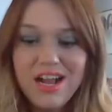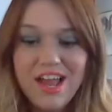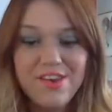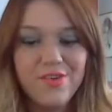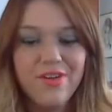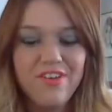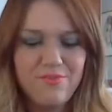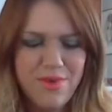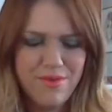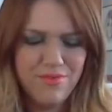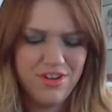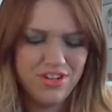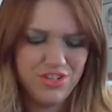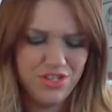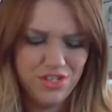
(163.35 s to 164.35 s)
I don't have my
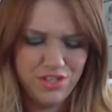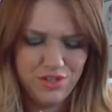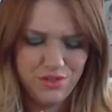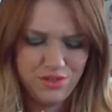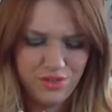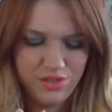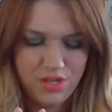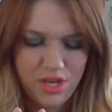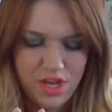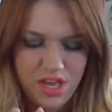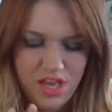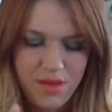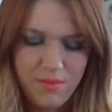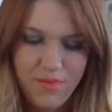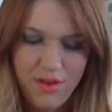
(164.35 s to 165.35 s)
brush in
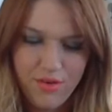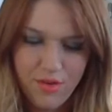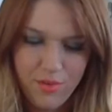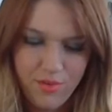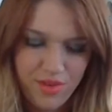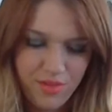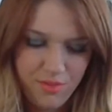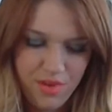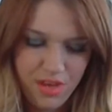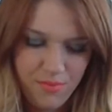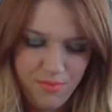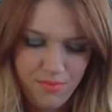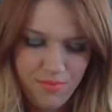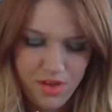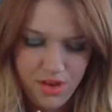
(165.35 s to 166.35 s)
my room with me,
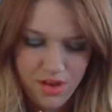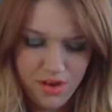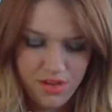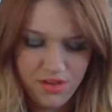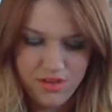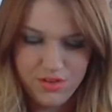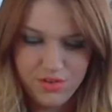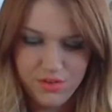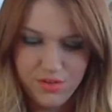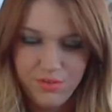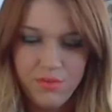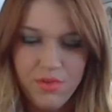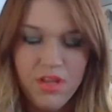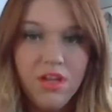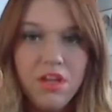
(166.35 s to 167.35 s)
or in this
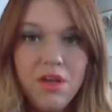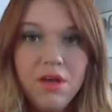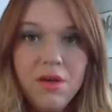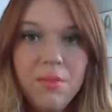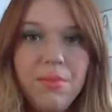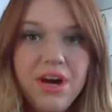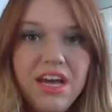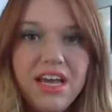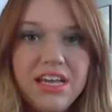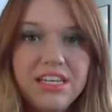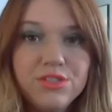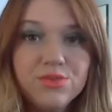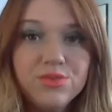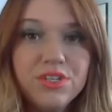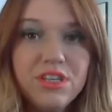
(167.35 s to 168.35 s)
room, but
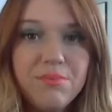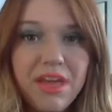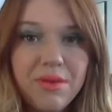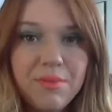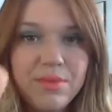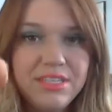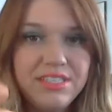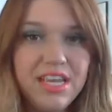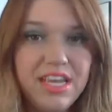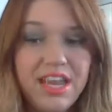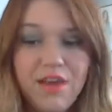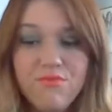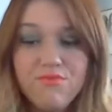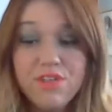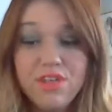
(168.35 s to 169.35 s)
it's really pigmented.
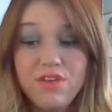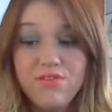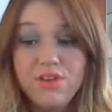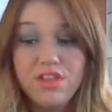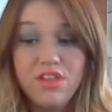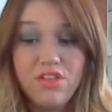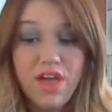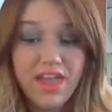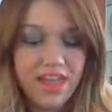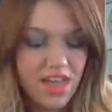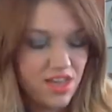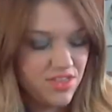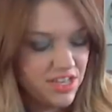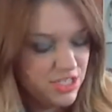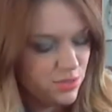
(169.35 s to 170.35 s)
I really, really like
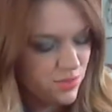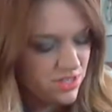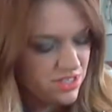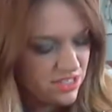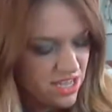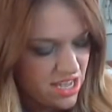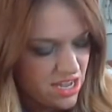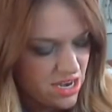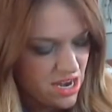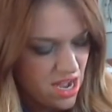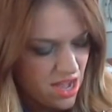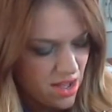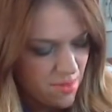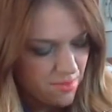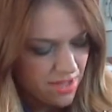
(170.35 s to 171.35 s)
it. This one's in
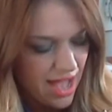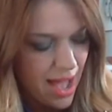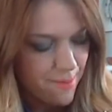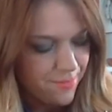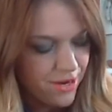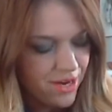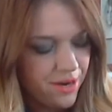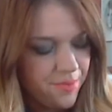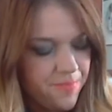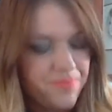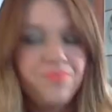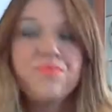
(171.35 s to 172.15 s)
copper.